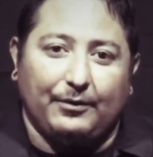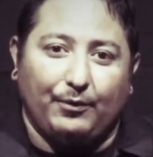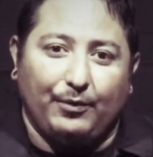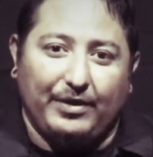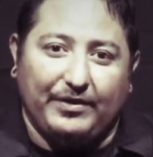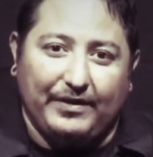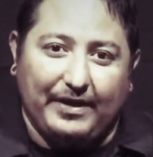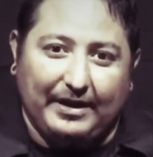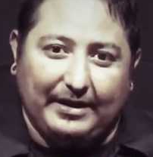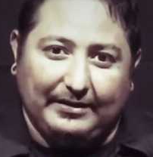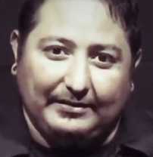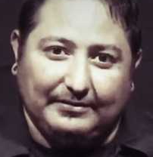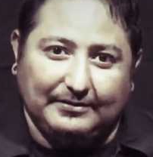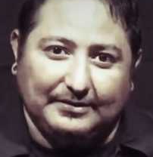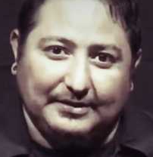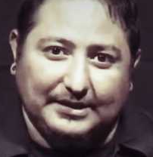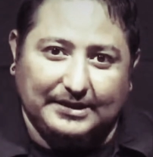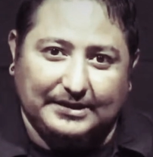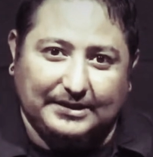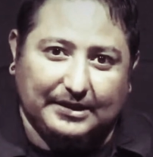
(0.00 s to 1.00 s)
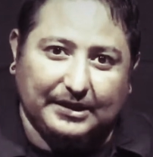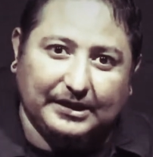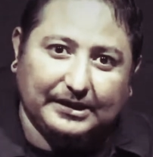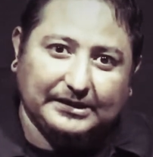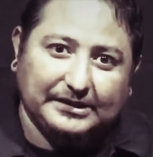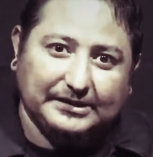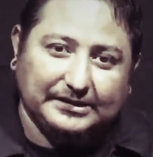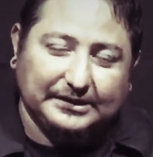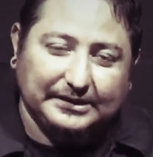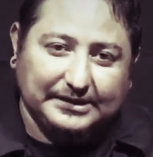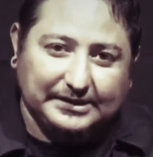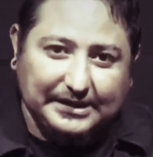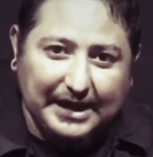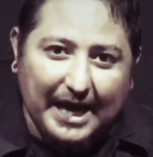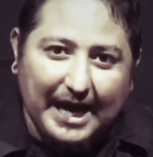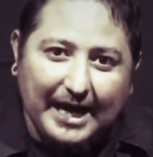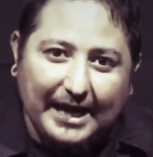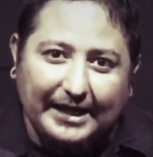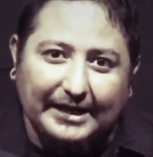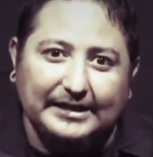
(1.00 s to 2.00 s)
We then discuss the
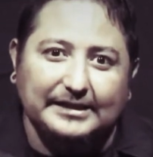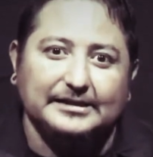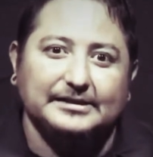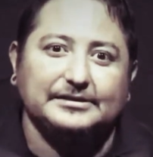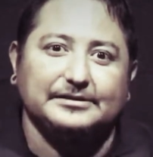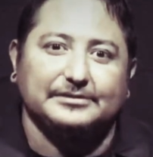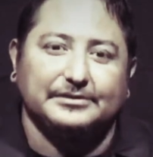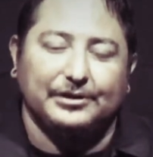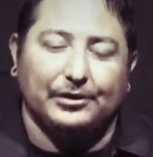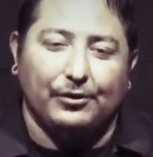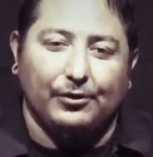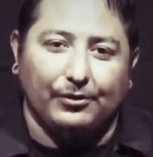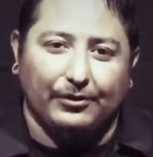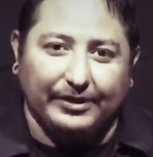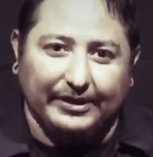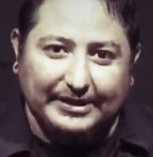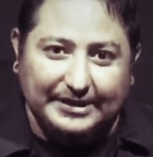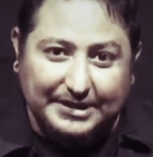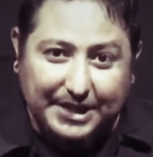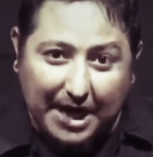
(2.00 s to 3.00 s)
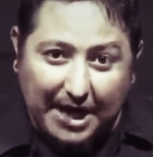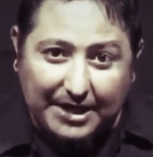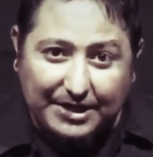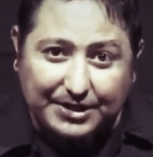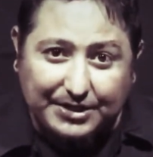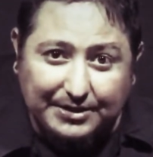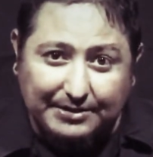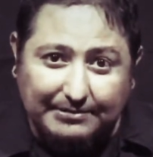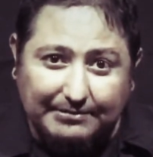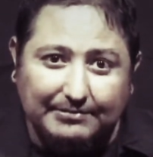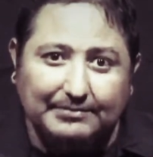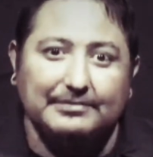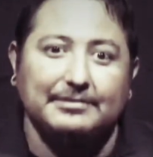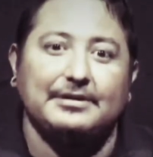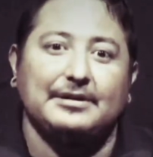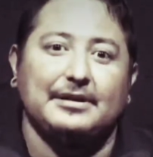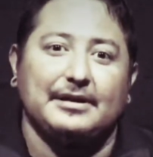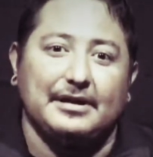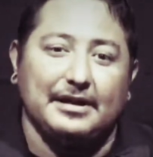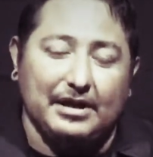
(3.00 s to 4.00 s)
size, the orientation,
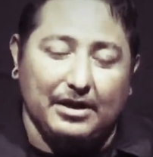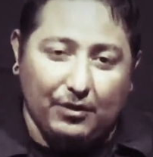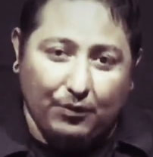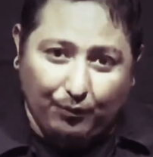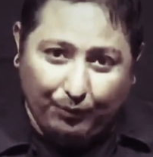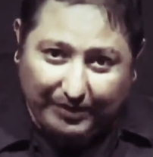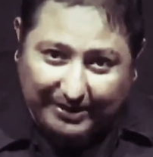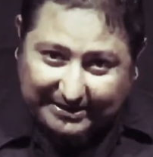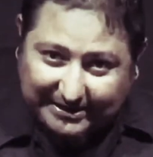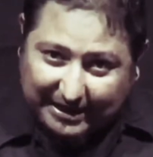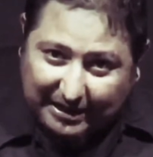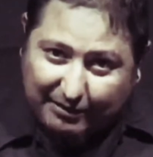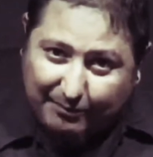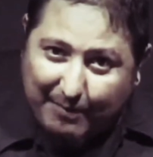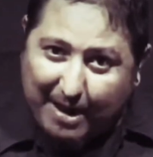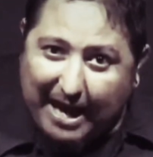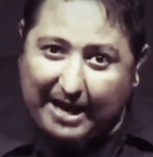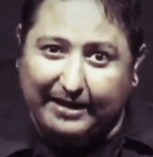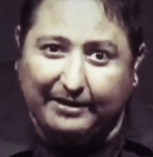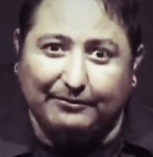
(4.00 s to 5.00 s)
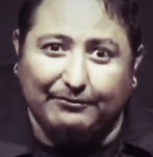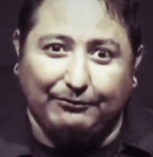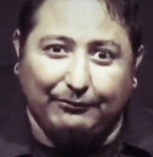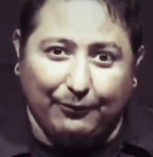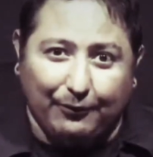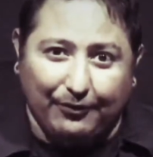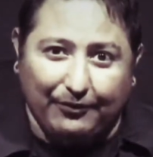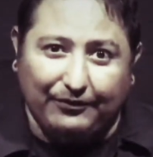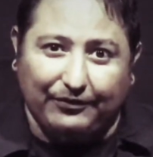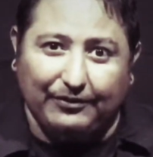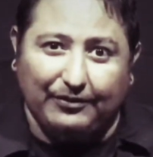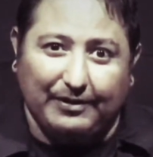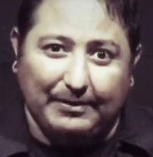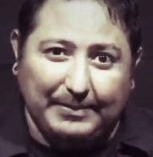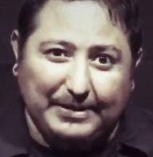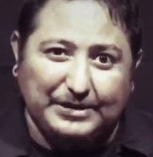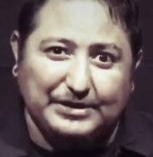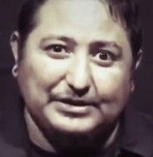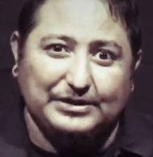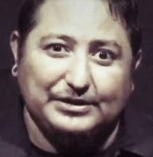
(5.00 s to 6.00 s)
we send back and forth the
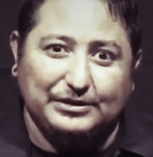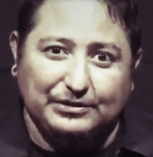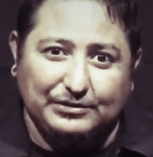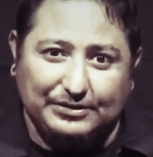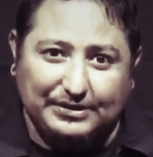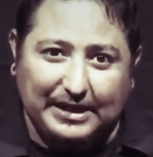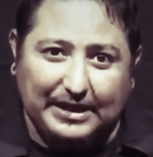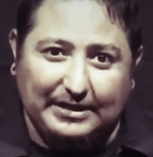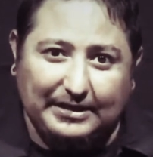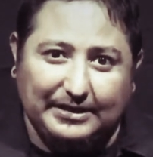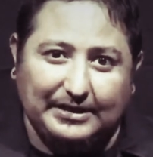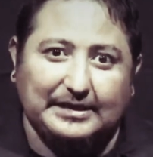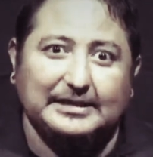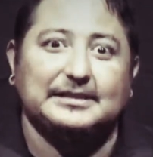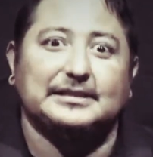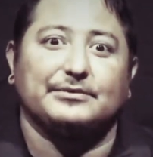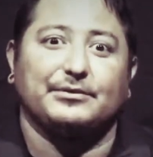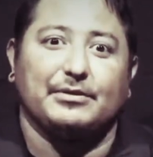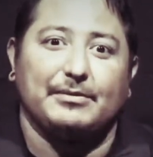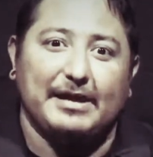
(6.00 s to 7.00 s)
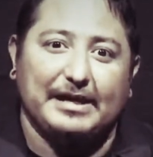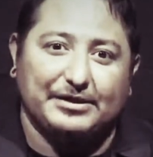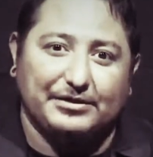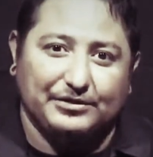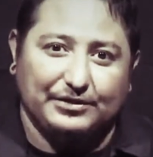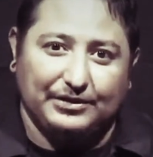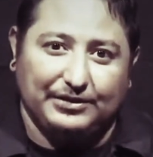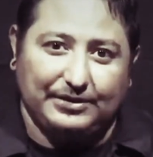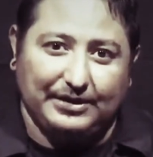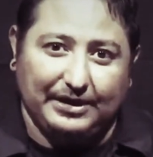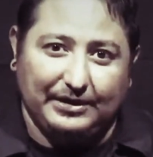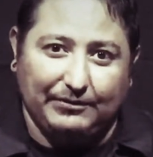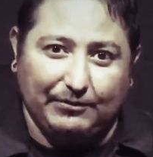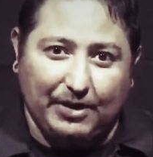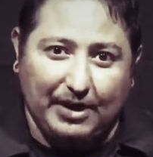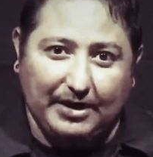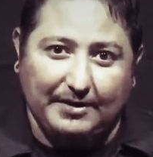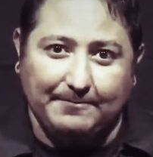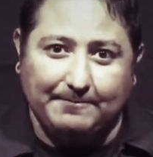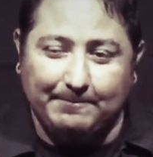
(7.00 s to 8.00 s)
images you sent us and we make sure they're done
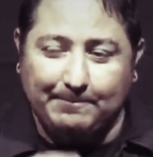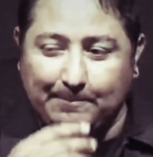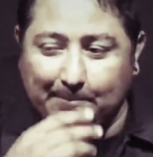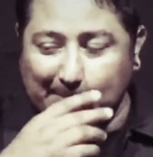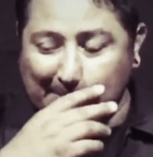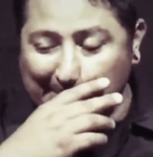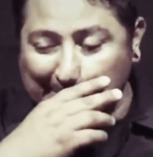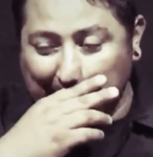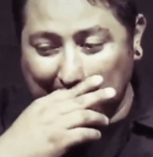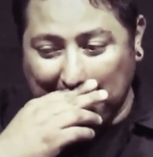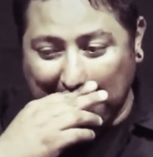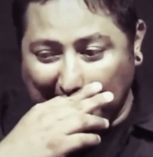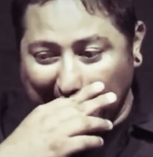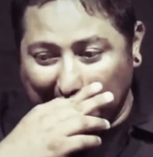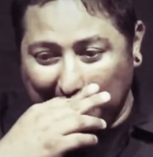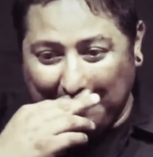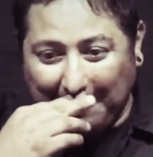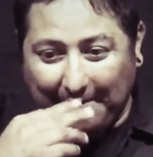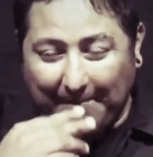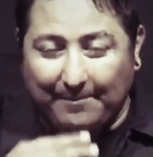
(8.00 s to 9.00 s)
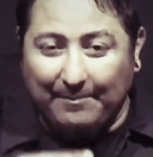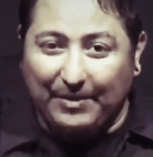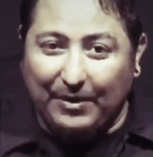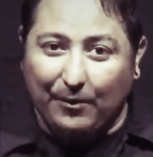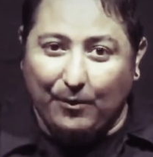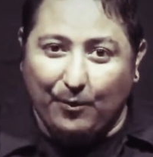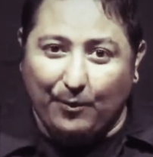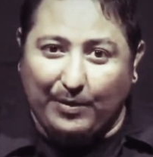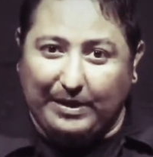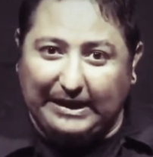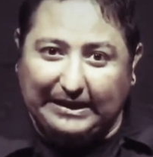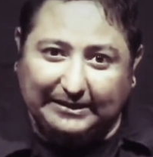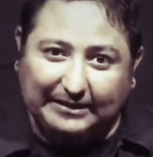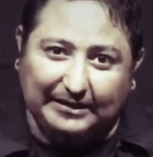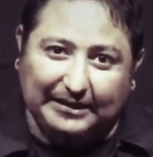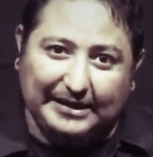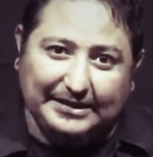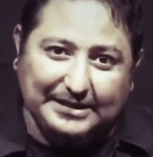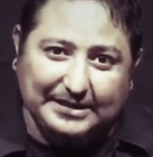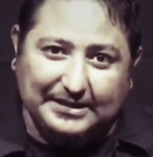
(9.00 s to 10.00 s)
right. But when we get the
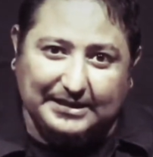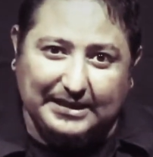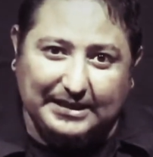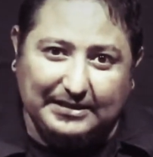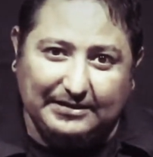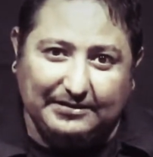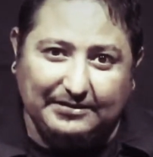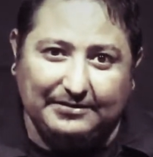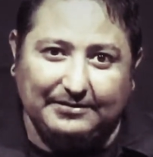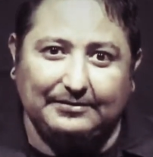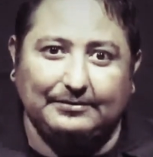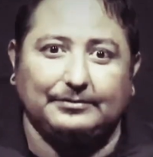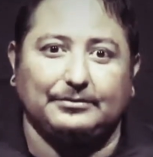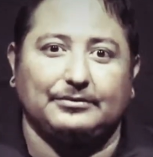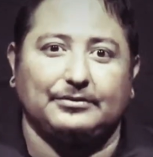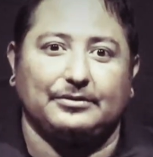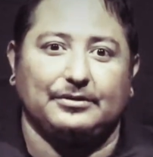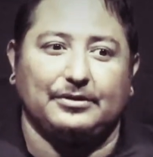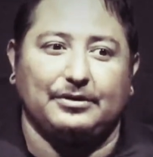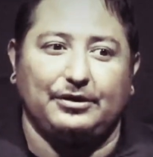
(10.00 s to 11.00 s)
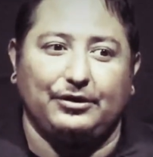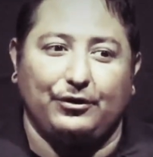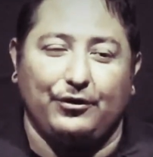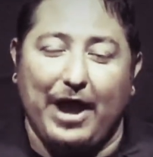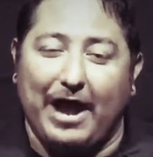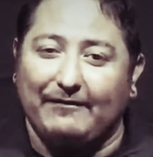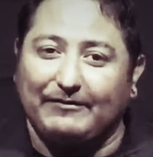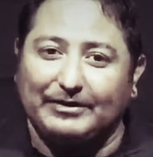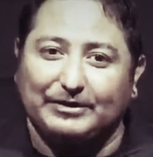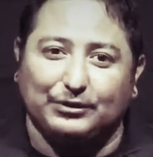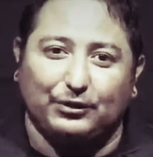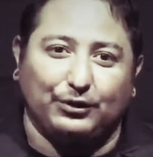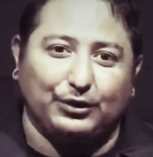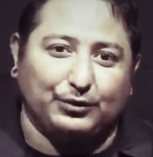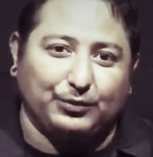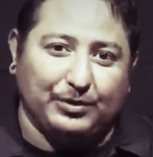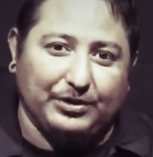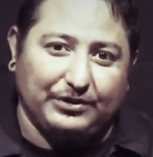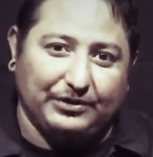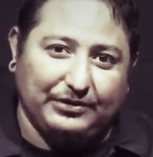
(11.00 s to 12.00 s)
lenses here, you haven't told
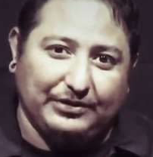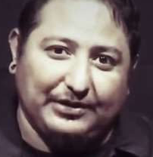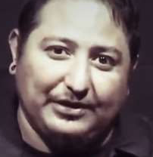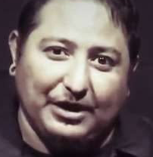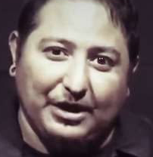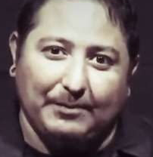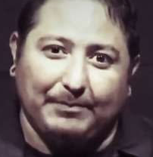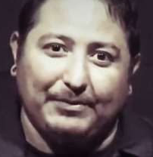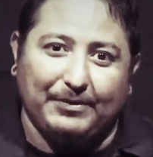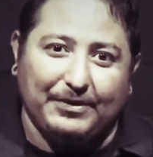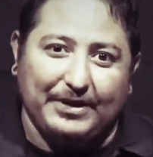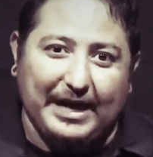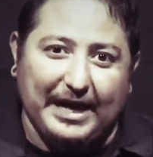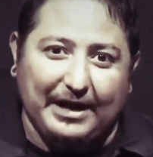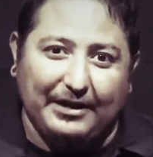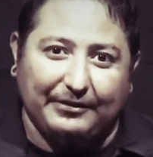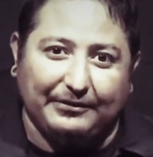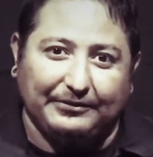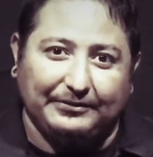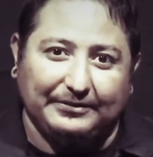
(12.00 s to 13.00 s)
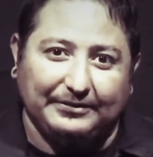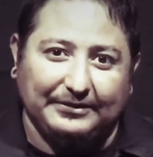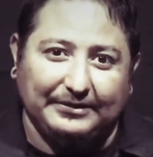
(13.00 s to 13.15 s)
us whether they're up or down,